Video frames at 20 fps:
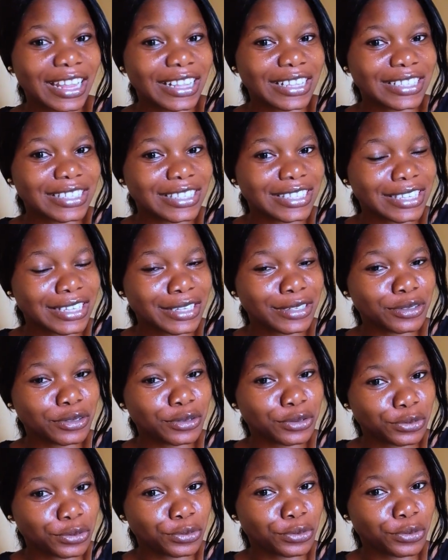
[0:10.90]
see
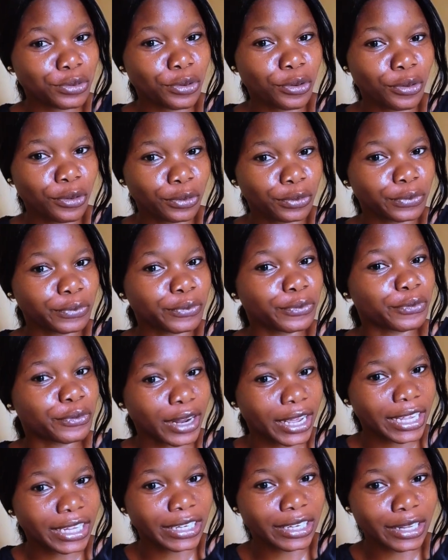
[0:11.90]
you on
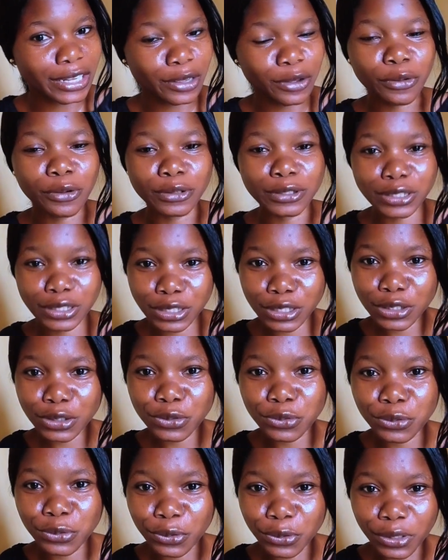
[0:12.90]
Friday or see
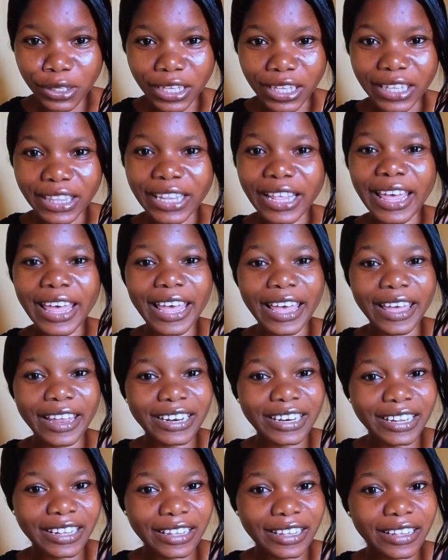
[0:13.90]
you in
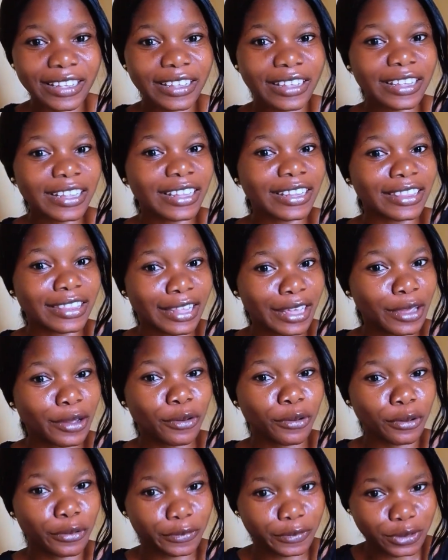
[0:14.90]
any
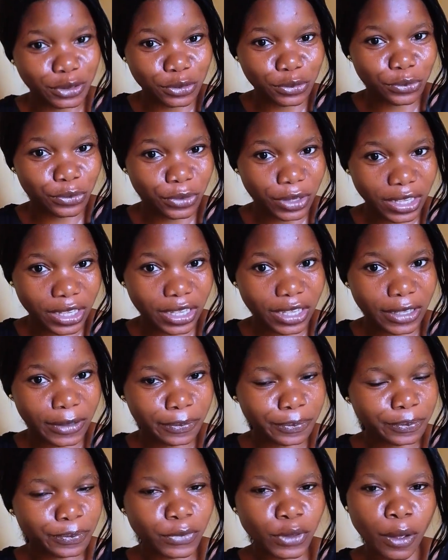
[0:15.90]
day of the
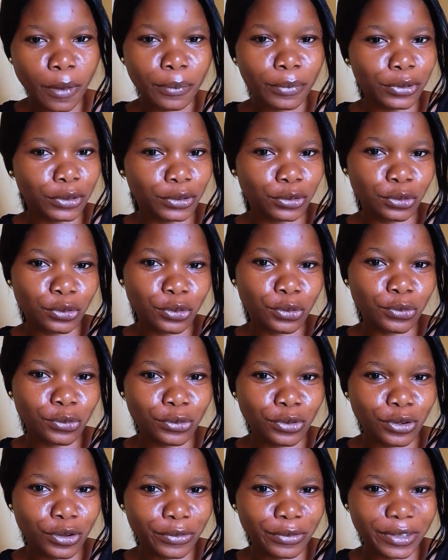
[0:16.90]
week. But
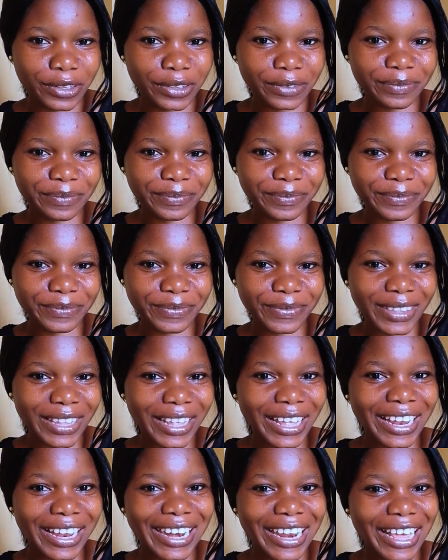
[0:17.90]
don't worry,
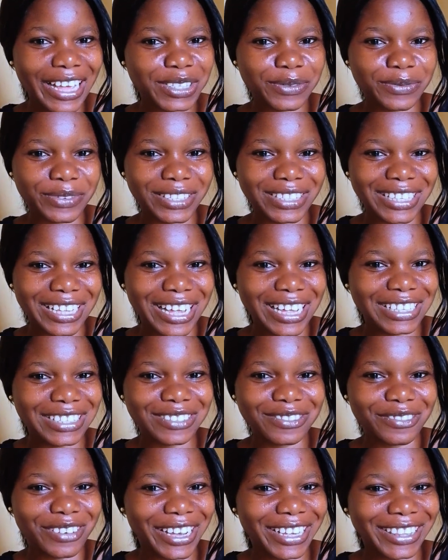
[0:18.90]
let's fix
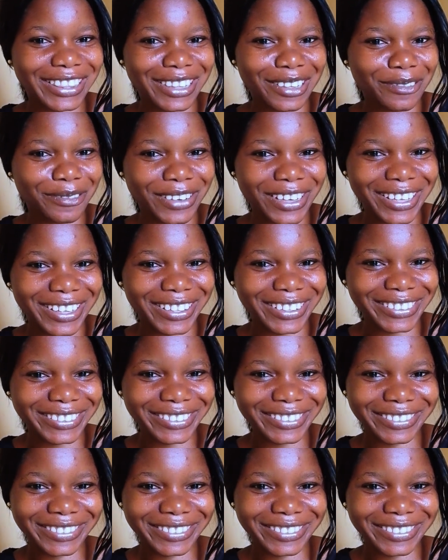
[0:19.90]
that right away.